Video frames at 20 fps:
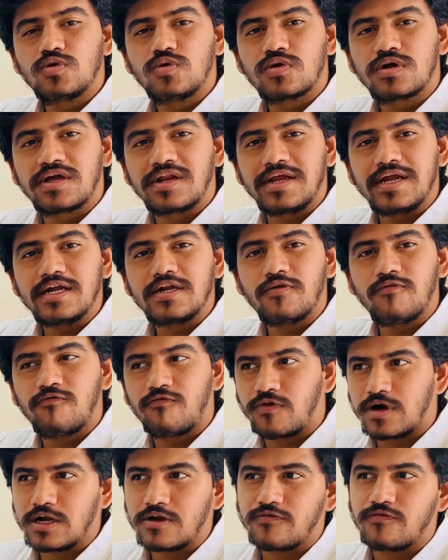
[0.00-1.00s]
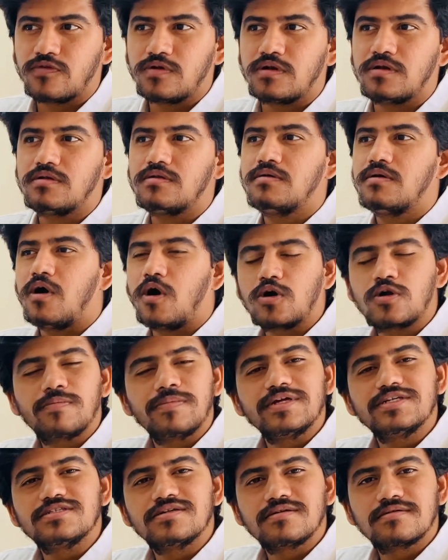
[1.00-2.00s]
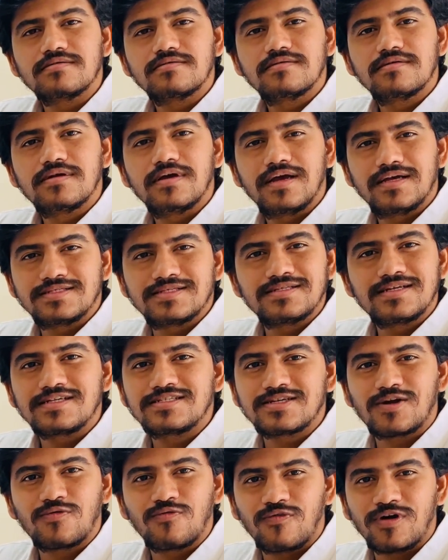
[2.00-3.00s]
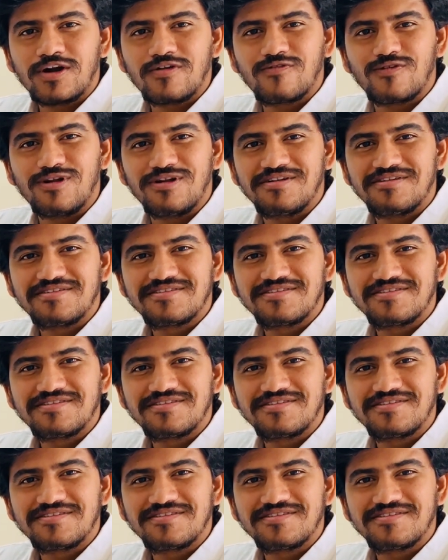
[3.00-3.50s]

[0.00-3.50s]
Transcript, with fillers: to create a wonderful automation. Isn't that sound wonderful?